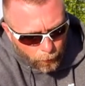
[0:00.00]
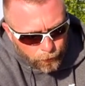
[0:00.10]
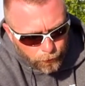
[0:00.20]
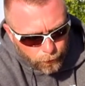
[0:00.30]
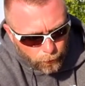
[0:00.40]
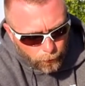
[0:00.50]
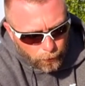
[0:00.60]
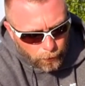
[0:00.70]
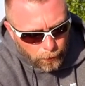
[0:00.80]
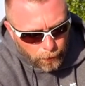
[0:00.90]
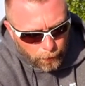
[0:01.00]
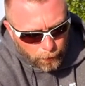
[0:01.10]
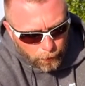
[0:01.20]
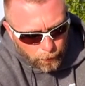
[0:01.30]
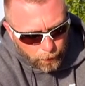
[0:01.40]
When you,
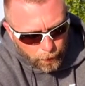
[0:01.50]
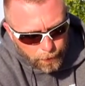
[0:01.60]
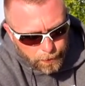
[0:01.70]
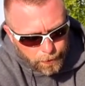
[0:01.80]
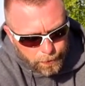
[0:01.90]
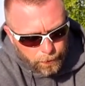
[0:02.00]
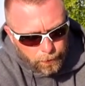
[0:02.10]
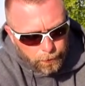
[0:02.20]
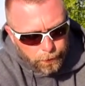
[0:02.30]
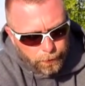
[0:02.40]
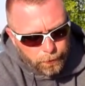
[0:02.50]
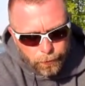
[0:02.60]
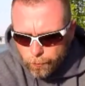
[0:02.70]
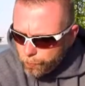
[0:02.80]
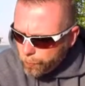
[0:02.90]
as I said earlier,
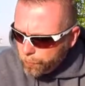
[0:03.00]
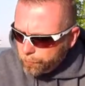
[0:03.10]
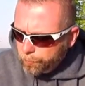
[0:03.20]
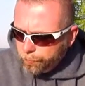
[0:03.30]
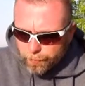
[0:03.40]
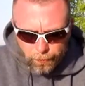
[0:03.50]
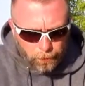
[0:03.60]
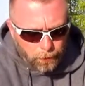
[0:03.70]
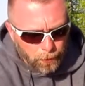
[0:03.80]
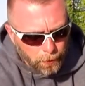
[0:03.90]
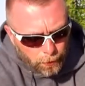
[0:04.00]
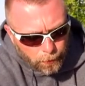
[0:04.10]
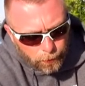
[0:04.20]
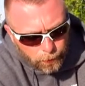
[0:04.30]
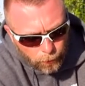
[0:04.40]
you can feel
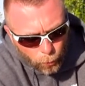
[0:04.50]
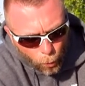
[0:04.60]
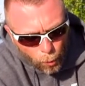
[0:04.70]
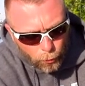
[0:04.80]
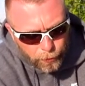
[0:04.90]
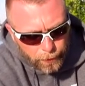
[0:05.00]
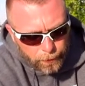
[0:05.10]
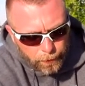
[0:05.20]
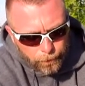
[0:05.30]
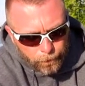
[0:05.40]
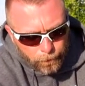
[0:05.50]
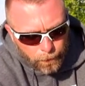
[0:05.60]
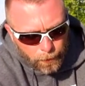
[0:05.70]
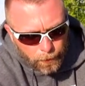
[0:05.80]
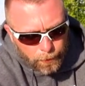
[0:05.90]
the quality
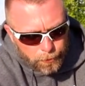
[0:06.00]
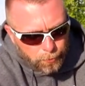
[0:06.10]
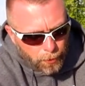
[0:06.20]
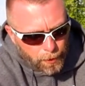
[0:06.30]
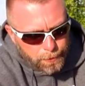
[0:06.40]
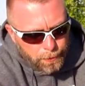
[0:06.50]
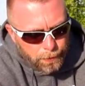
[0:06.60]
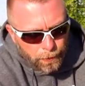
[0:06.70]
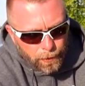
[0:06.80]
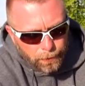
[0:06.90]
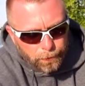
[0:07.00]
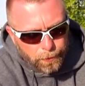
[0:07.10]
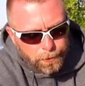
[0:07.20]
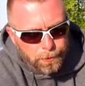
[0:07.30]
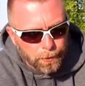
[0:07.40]
in his plastic. Now, I don't
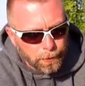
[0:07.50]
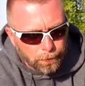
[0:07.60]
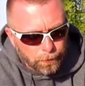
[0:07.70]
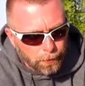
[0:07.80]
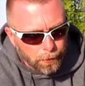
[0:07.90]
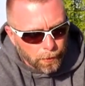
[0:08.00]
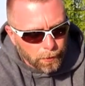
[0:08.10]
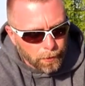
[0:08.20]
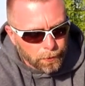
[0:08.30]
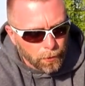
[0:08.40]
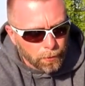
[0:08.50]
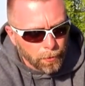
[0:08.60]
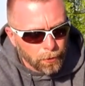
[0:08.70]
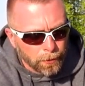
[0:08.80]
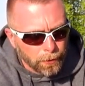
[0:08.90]
understand. I thought
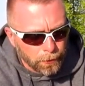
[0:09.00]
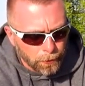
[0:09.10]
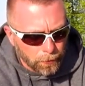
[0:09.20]
about getting